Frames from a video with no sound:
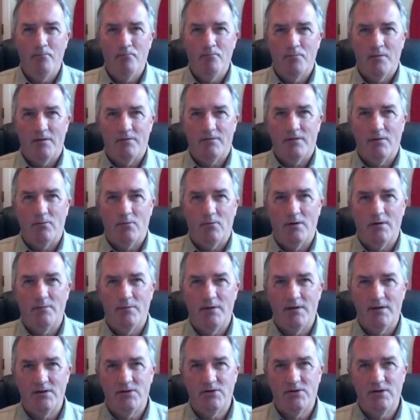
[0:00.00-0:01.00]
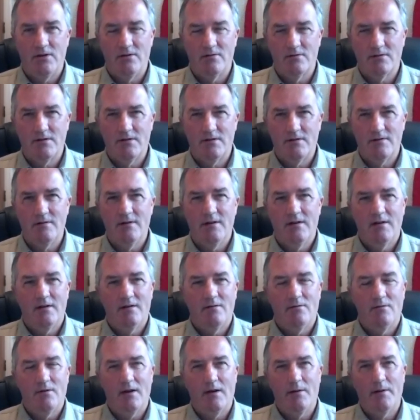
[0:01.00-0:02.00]
if they want a bit of shelter,
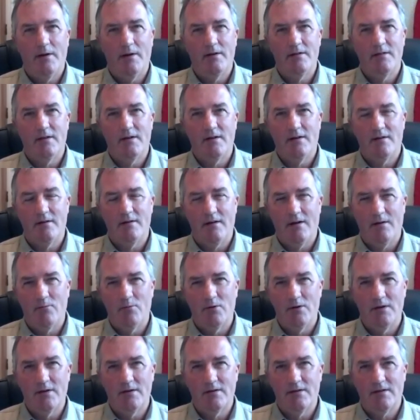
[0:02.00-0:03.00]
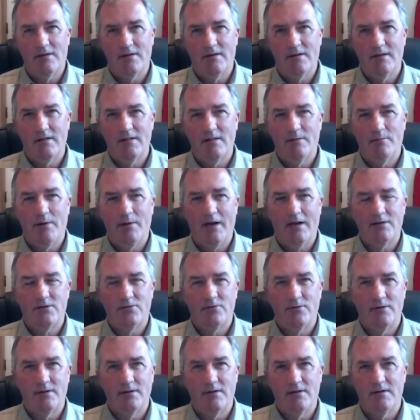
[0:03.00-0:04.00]
well, I'm out there. I'm willing to take the
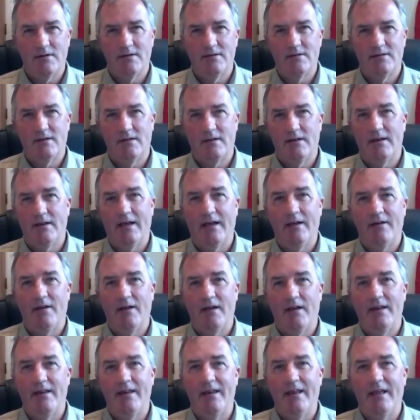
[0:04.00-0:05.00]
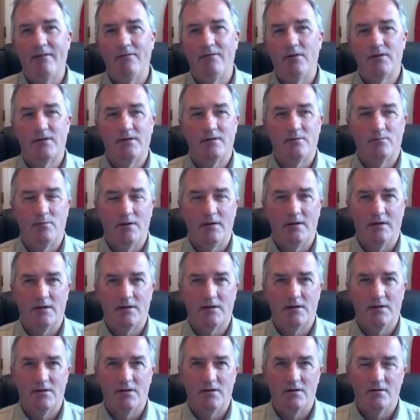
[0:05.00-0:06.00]
battering that is inevitably
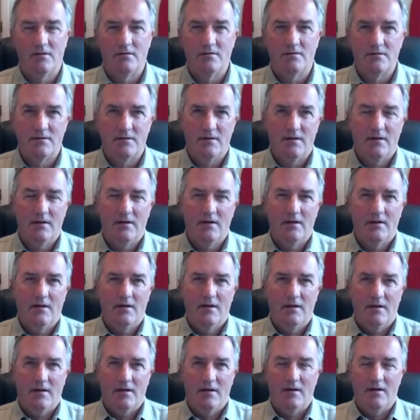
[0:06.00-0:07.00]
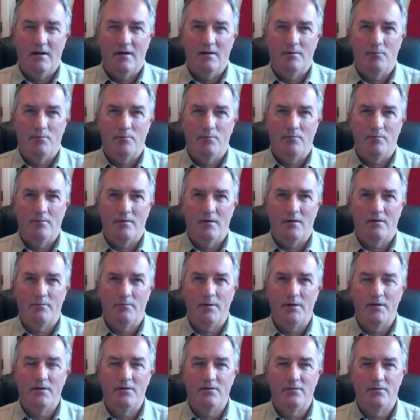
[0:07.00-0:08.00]
occurs. I've
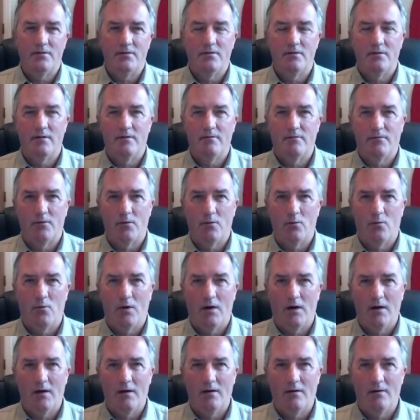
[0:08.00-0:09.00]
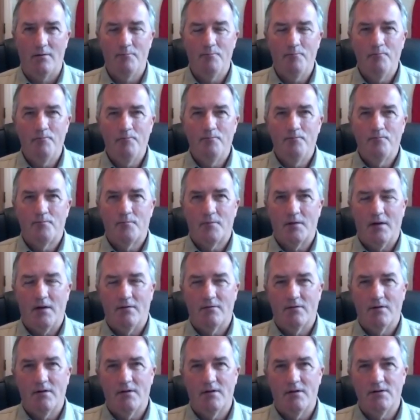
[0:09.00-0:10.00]
been used to it for a while.
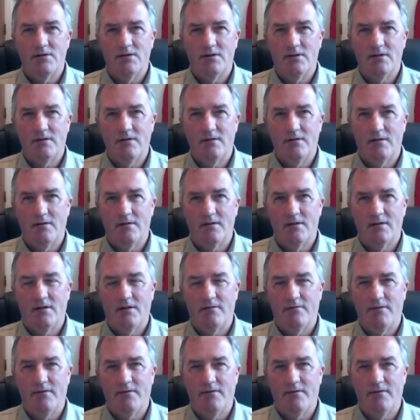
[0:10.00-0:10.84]
I've got a sort of tough